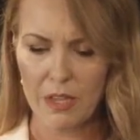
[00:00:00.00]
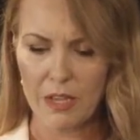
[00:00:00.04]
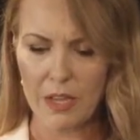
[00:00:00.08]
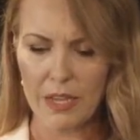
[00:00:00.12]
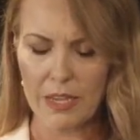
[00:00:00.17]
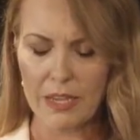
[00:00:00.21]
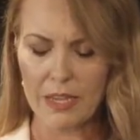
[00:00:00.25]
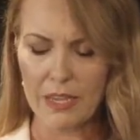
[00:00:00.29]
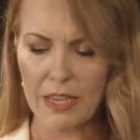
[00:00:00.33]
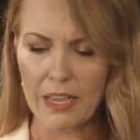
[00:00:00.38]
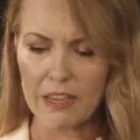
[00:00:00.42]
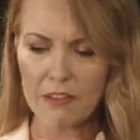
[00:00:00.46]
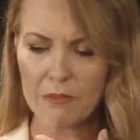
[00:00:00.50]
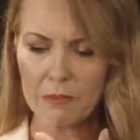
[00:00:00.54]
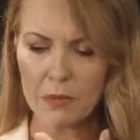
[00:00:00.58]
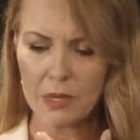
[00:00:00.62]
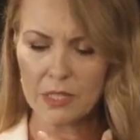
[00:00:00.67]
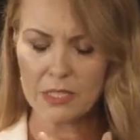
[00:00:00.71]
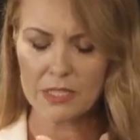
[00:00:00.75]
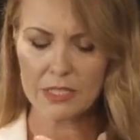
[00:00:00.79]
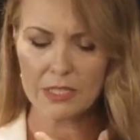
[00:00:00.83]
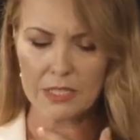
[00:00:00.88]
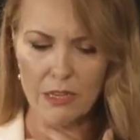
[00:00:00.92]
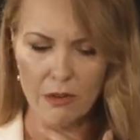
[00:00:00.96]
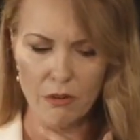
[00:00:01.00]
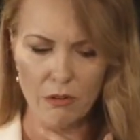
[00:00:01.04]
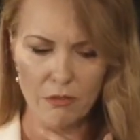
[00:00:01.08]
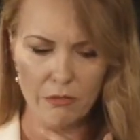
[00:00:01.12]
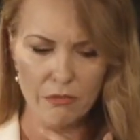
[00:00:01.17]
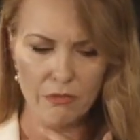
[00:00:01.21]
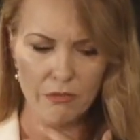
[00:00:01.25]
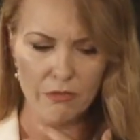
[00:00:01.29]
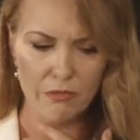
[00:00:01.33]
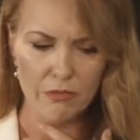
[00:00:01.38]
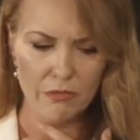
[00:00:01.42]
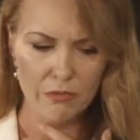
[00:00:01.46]
I gave myself
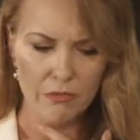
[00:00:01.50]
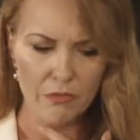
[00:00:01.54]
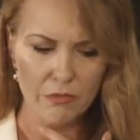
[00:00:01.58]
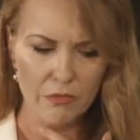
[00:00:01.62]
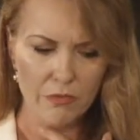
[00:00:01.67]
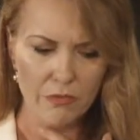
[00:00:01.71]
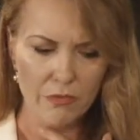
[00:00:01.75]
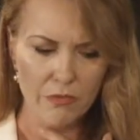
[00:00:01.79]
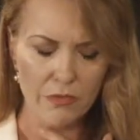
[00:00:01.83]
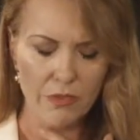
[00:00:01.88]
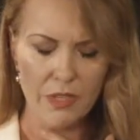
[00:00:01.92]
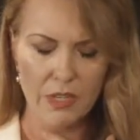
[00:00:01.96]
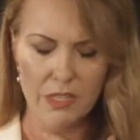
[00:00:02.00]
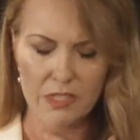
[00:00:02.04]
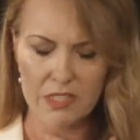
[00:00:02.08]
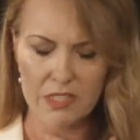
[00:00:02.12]
a